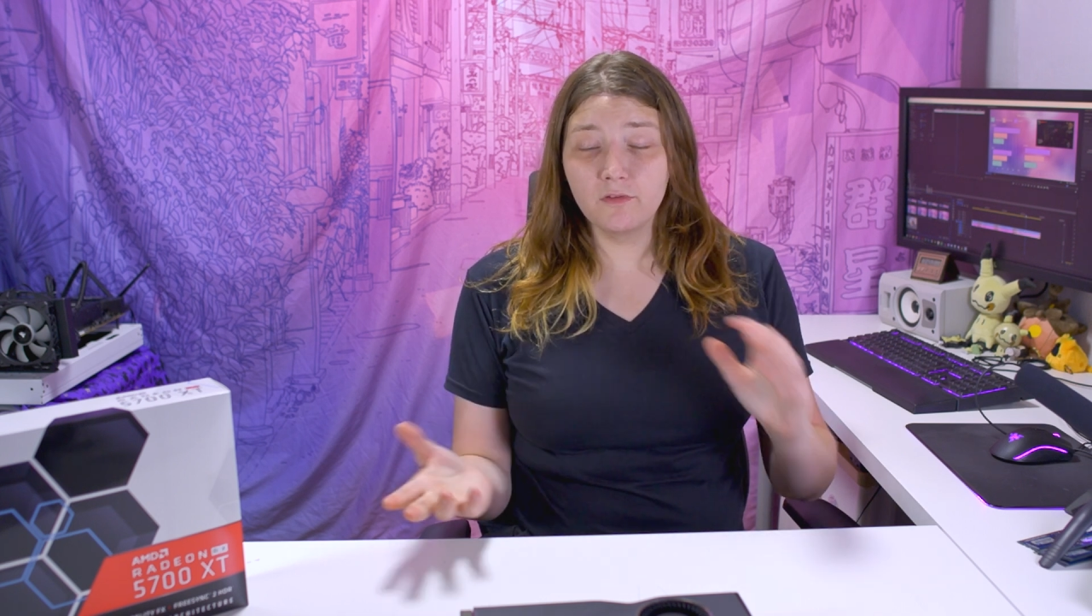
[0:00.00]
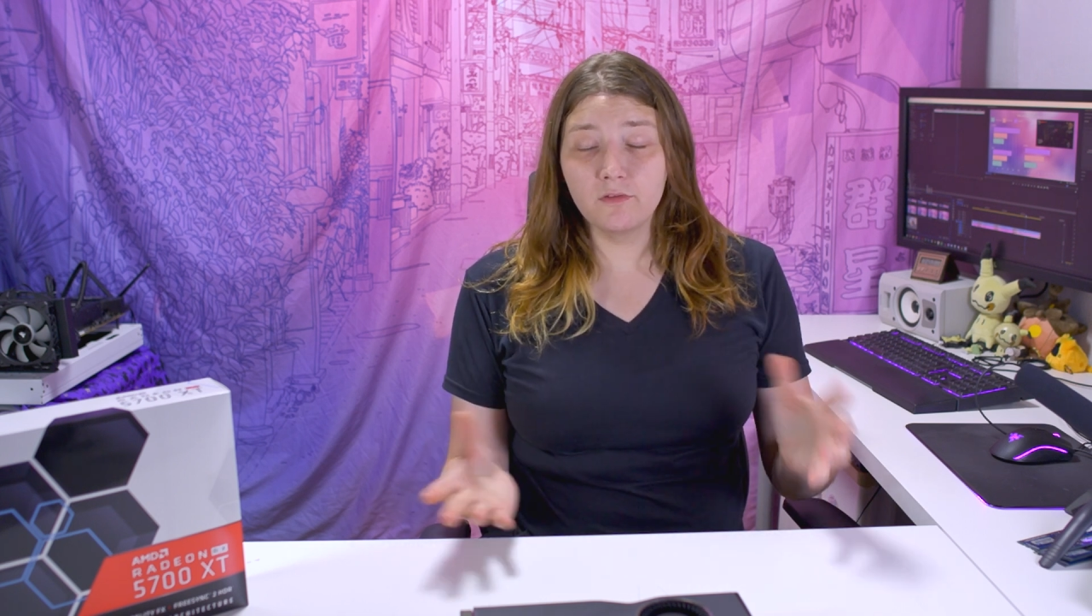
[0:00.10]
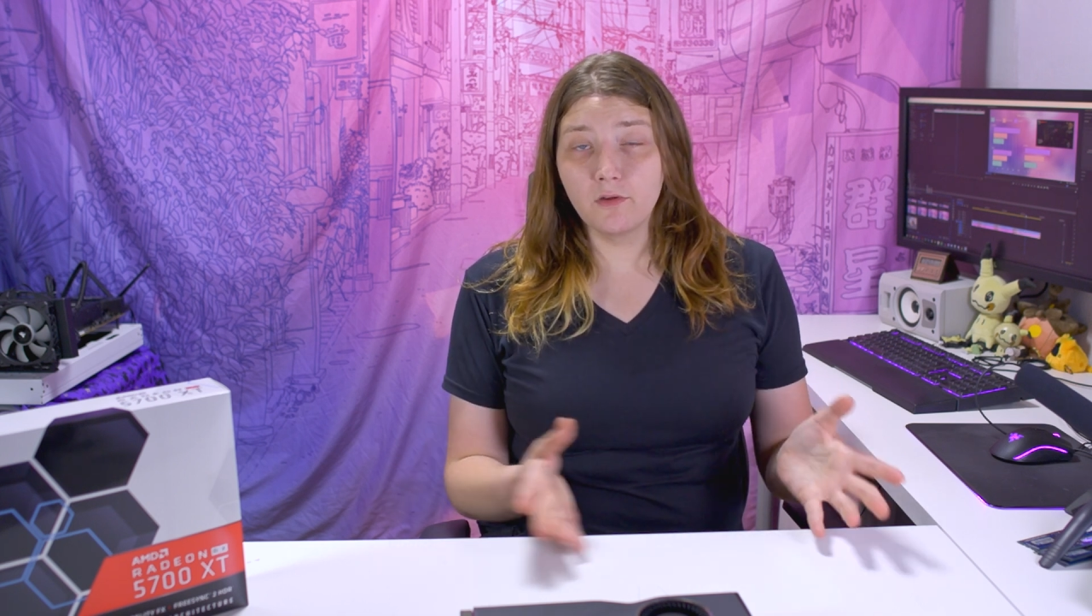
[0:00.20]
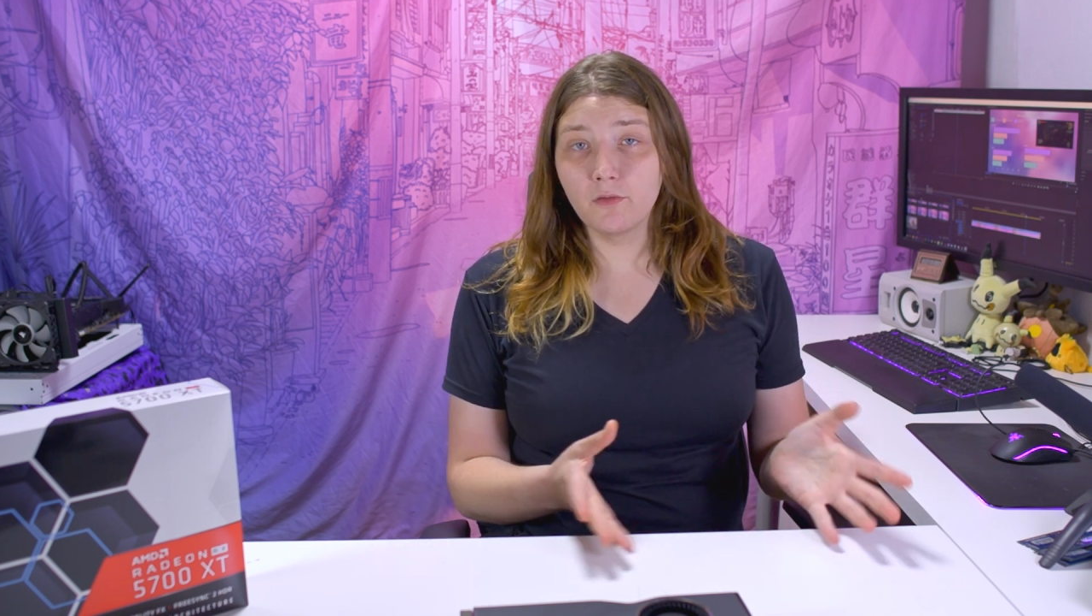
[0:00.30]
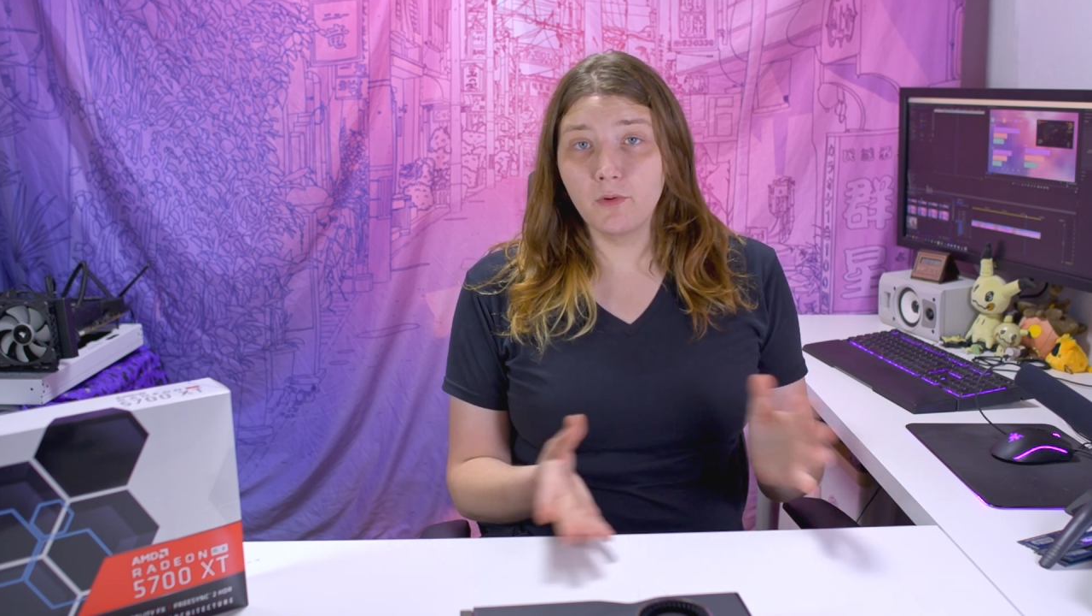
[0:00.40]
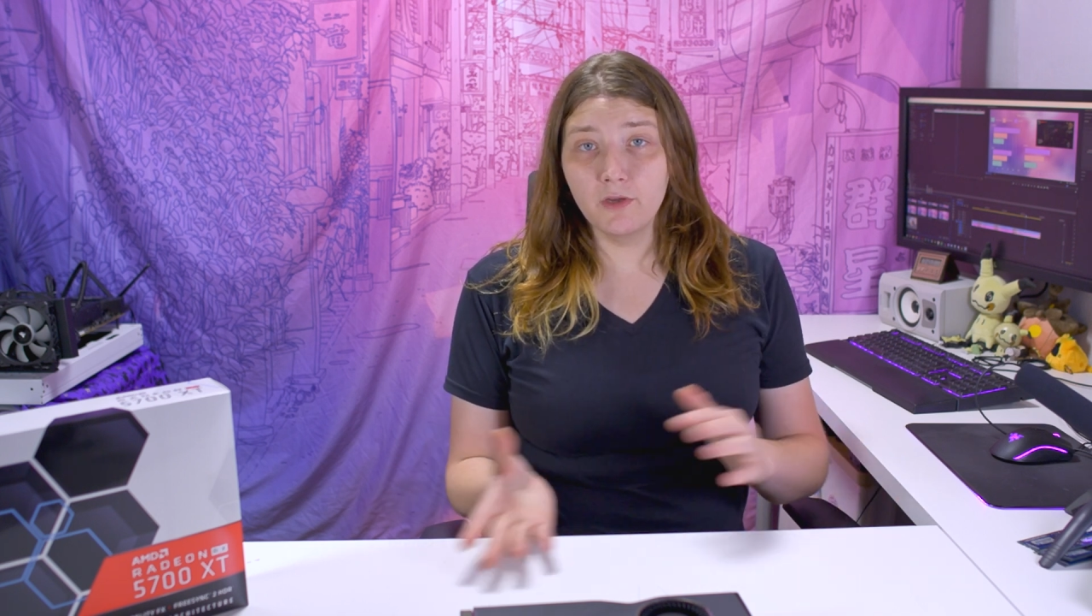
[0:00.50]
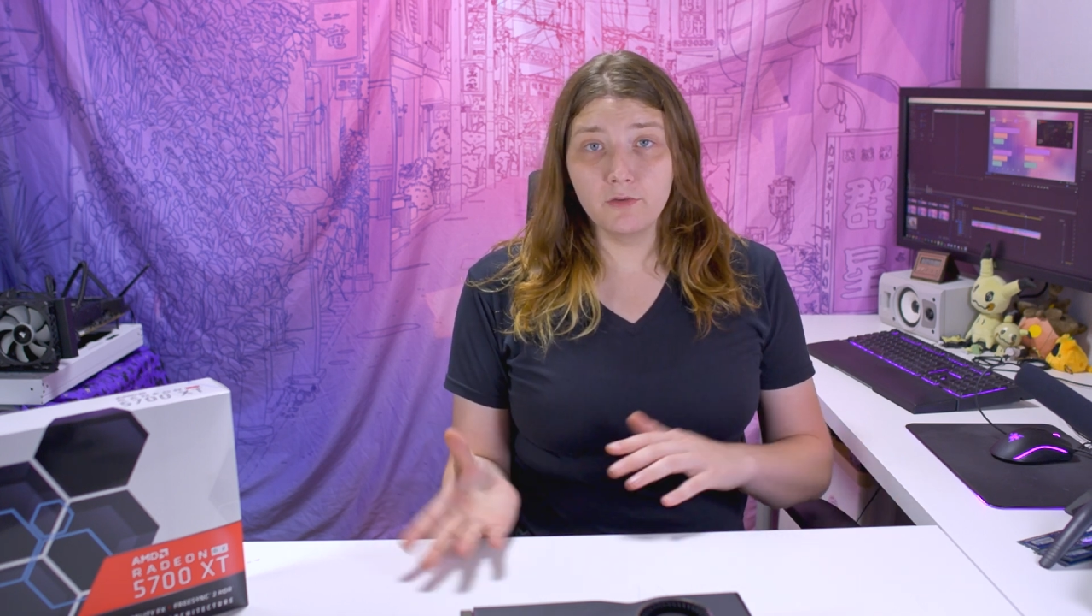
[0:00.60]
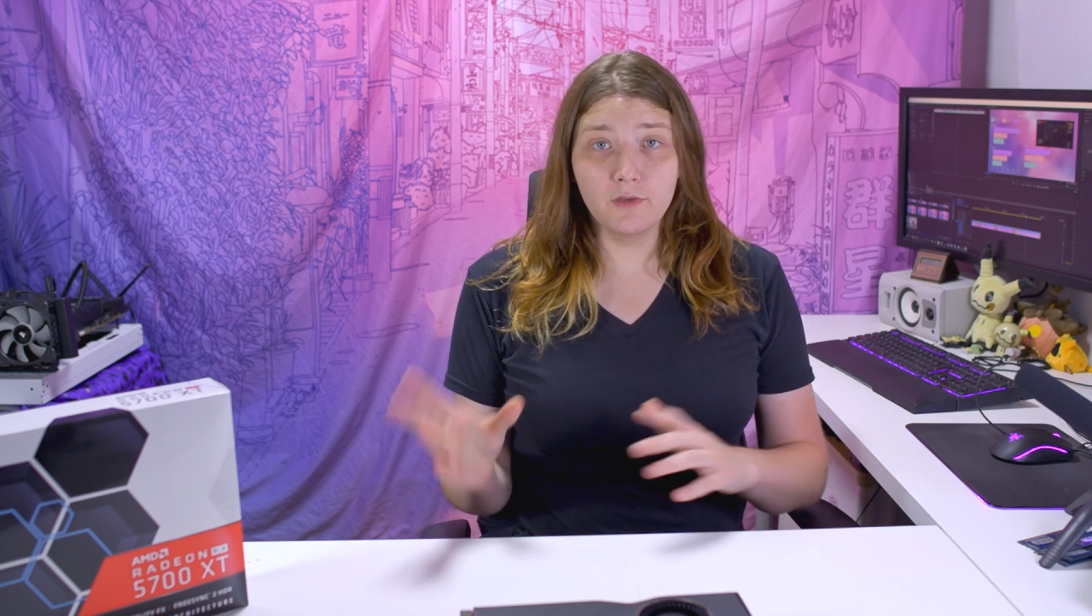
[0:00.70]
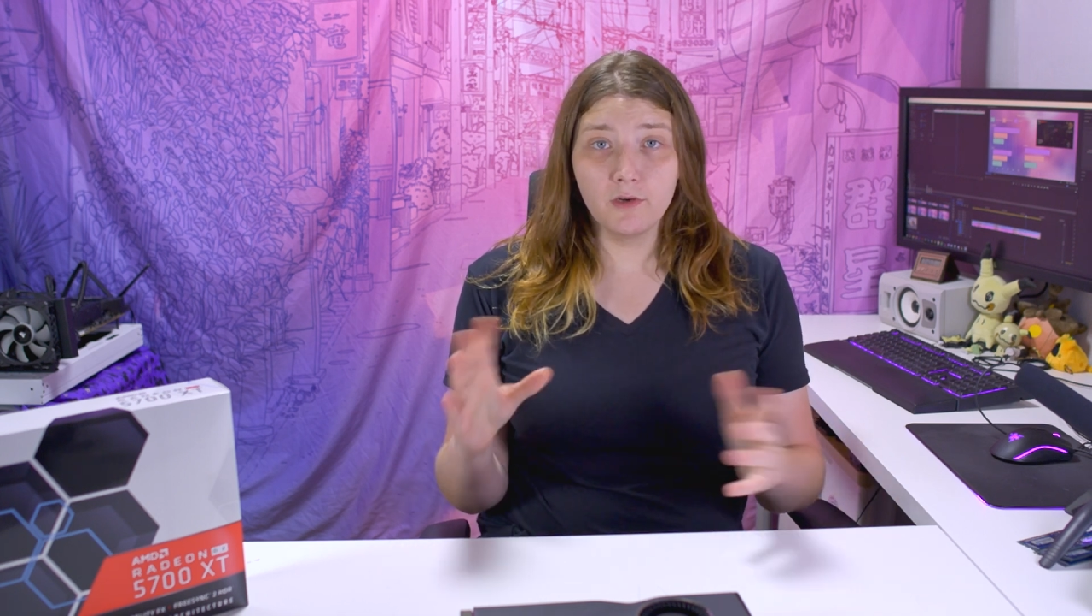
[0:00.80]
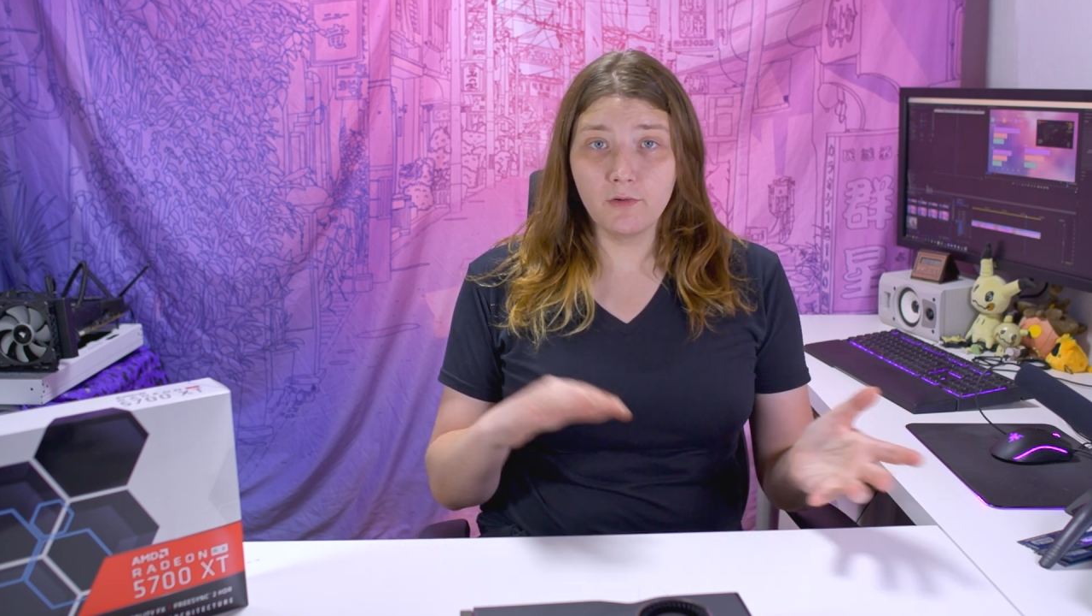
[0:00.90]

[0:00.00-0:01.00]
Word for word: is another way you can get